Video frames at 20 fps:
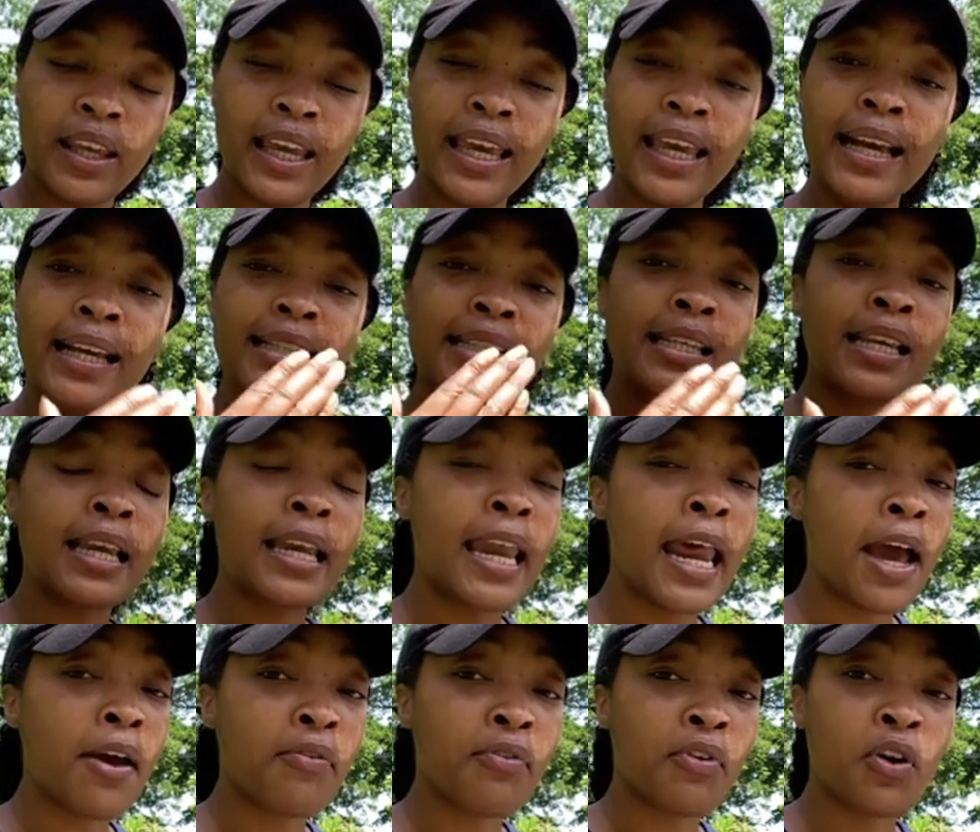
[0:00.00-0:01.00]
He is
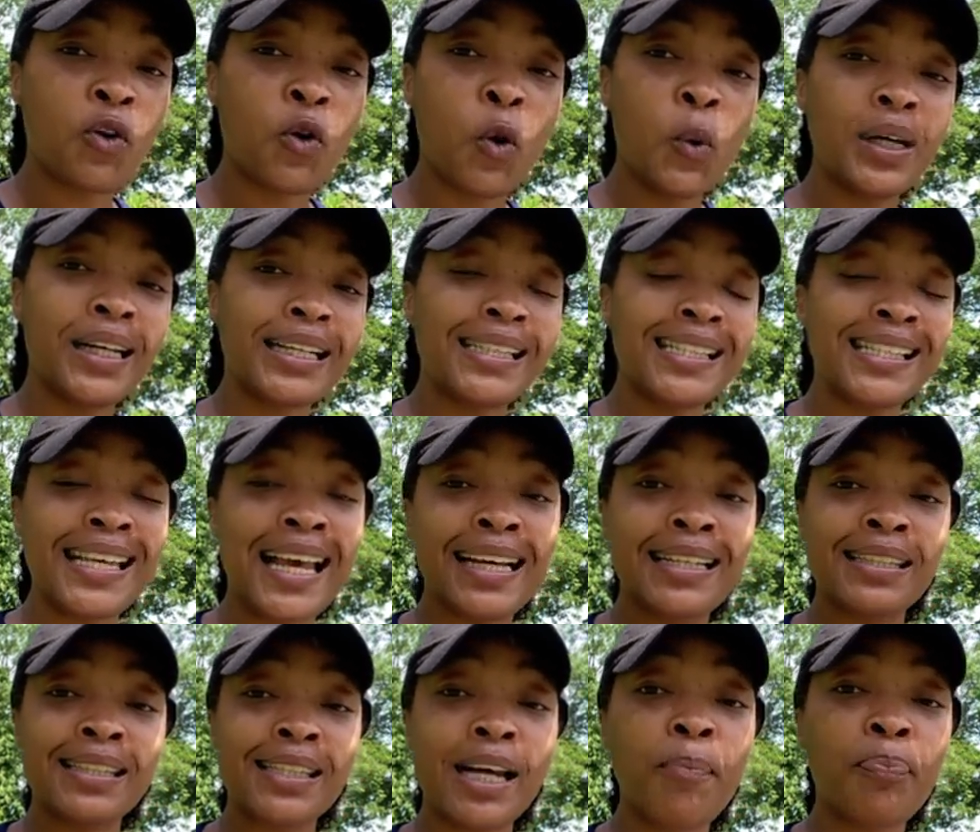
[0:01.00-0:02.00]
never going to take
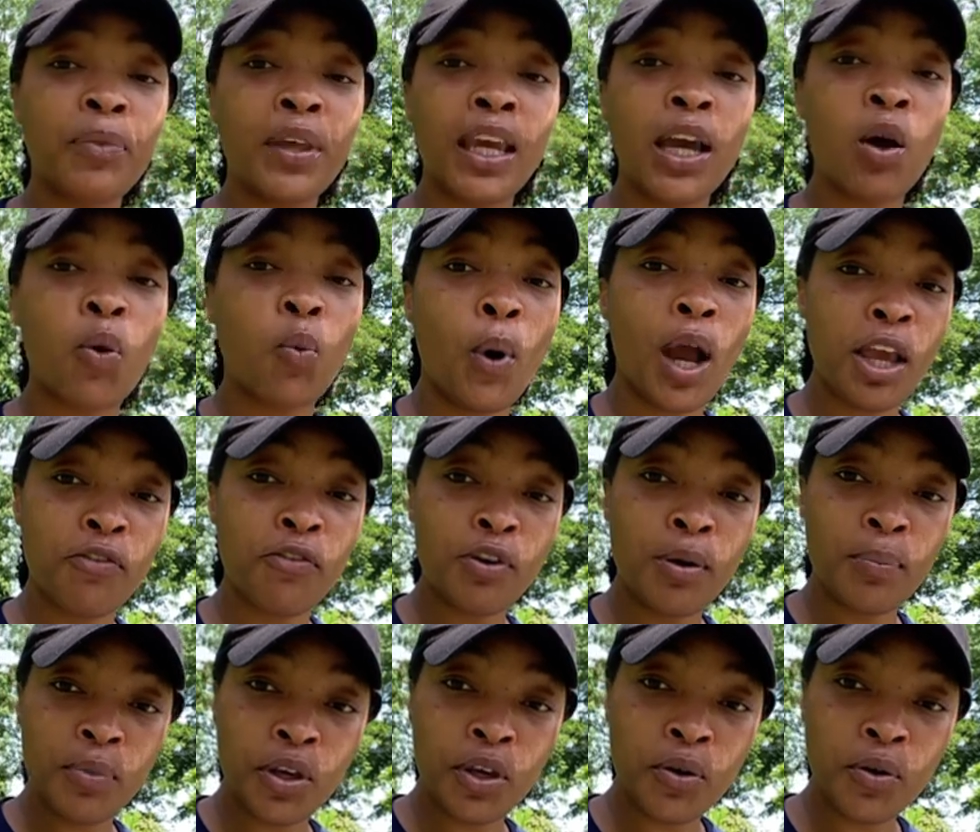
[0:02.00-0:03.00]
something away
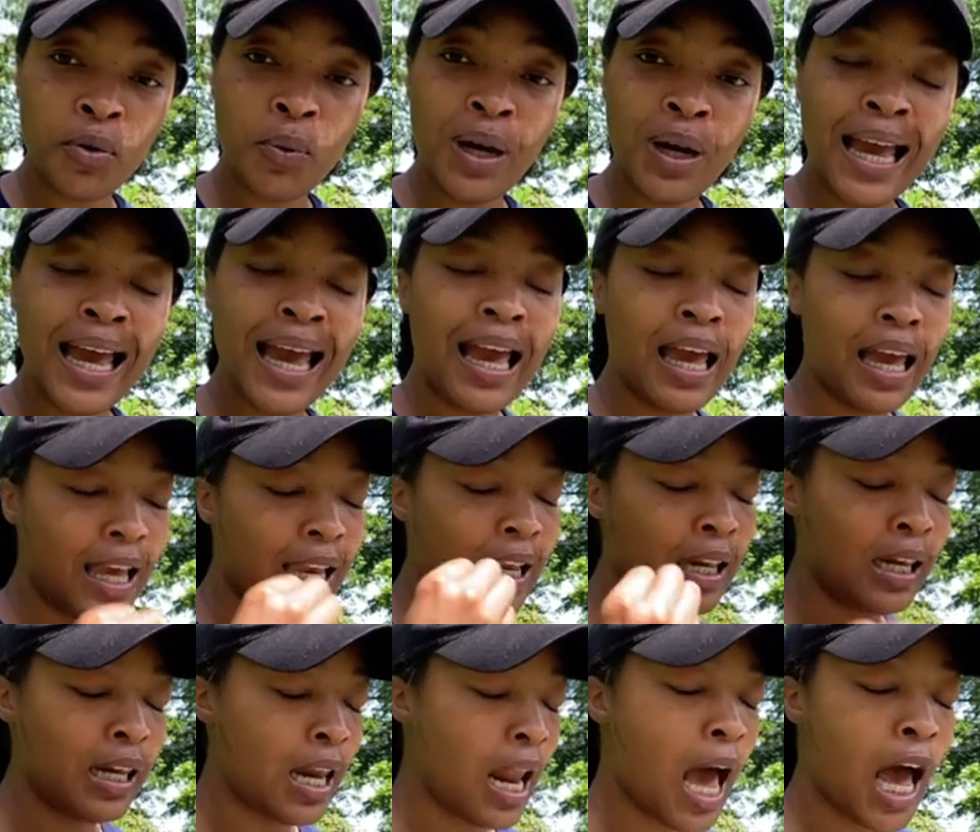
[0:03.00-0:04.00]
from you
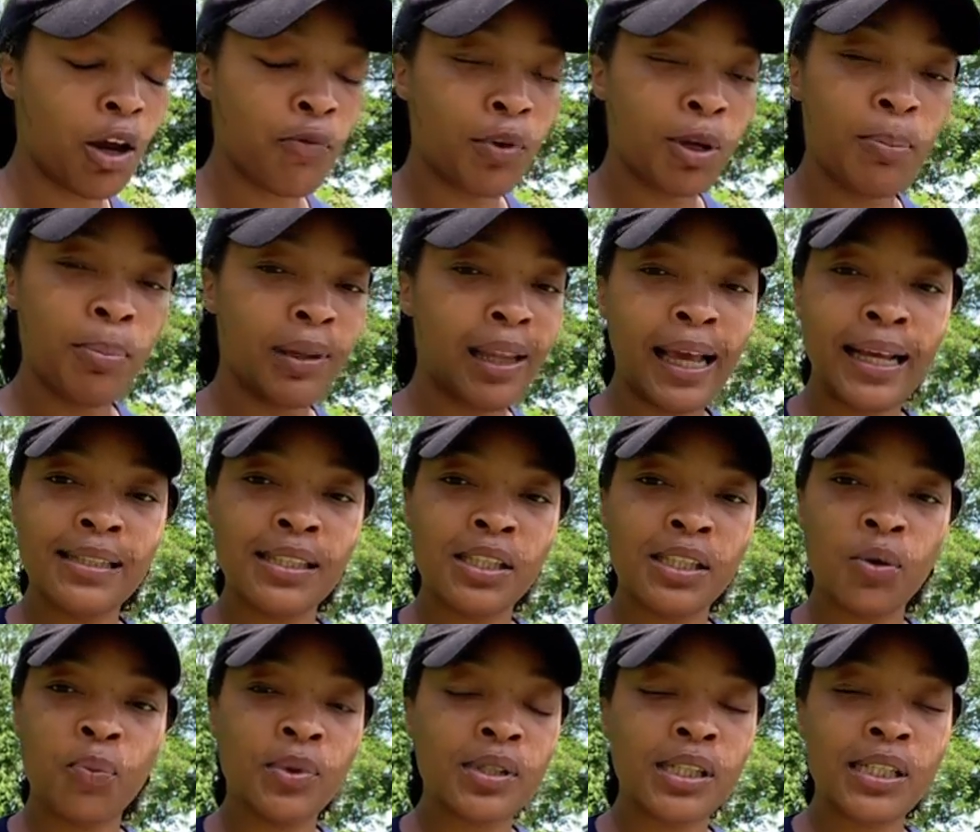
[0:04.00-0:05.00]
and not replace
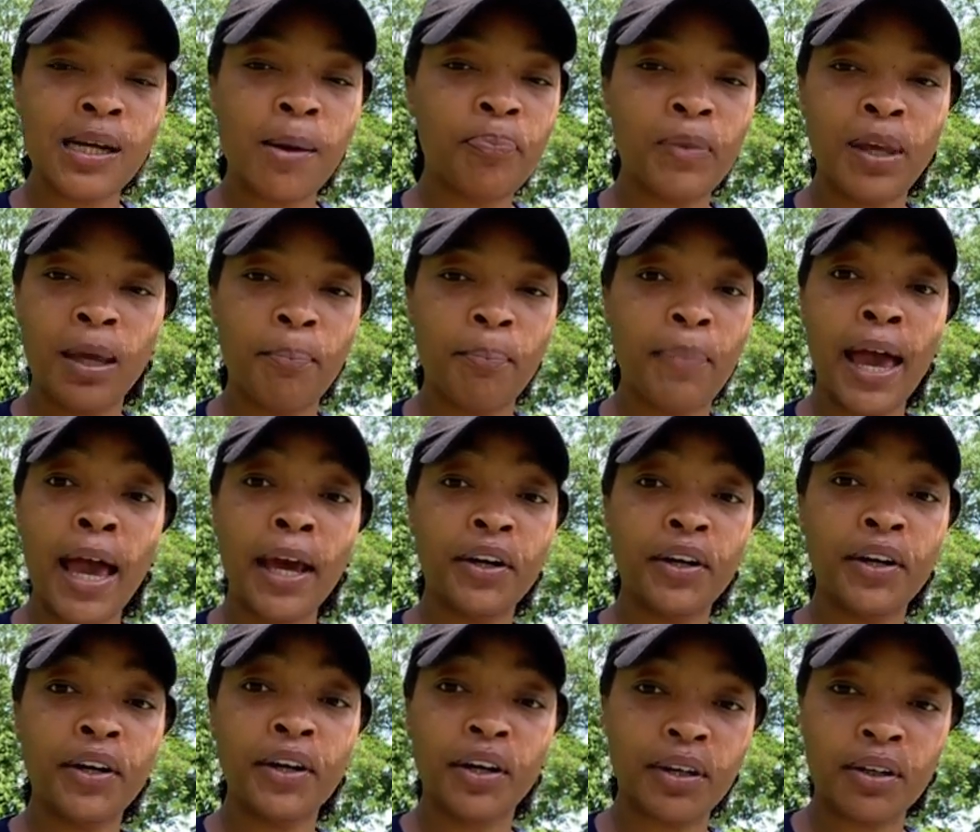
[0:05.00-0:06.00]
it with something
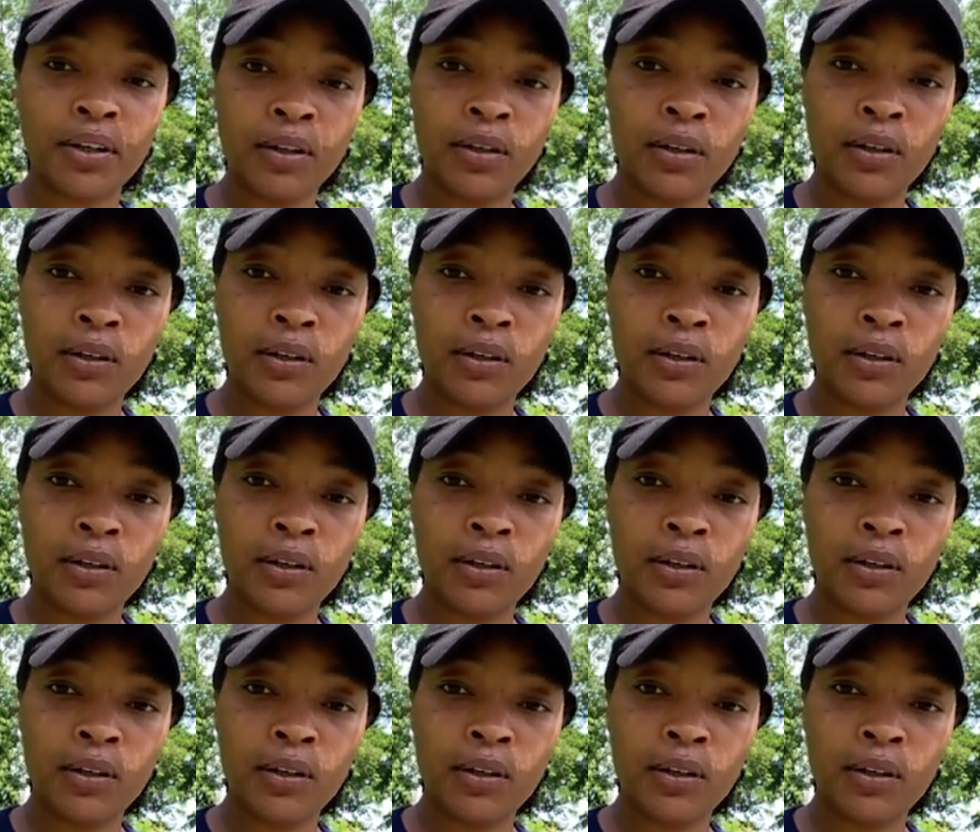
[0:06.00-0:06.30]
better.